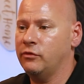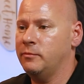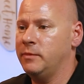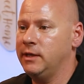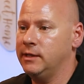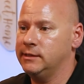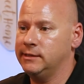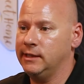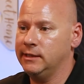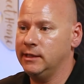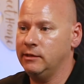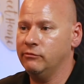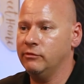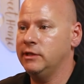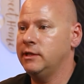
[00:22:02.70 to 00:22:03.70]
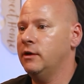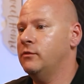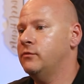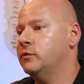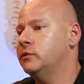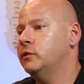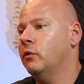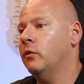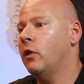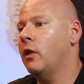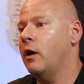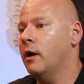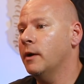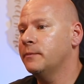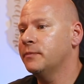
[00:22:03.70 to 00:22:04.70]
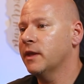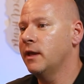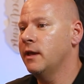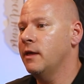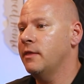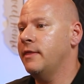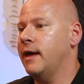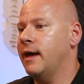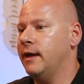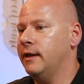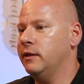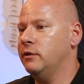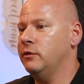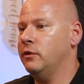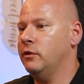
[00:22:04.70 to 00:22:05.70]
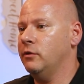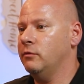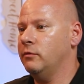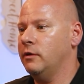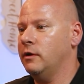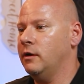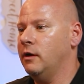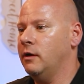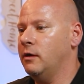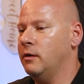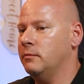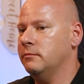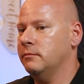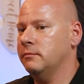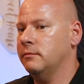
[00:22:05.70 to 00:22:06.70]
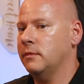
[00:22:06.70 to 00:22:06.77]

me because i did retail for so long that you know um,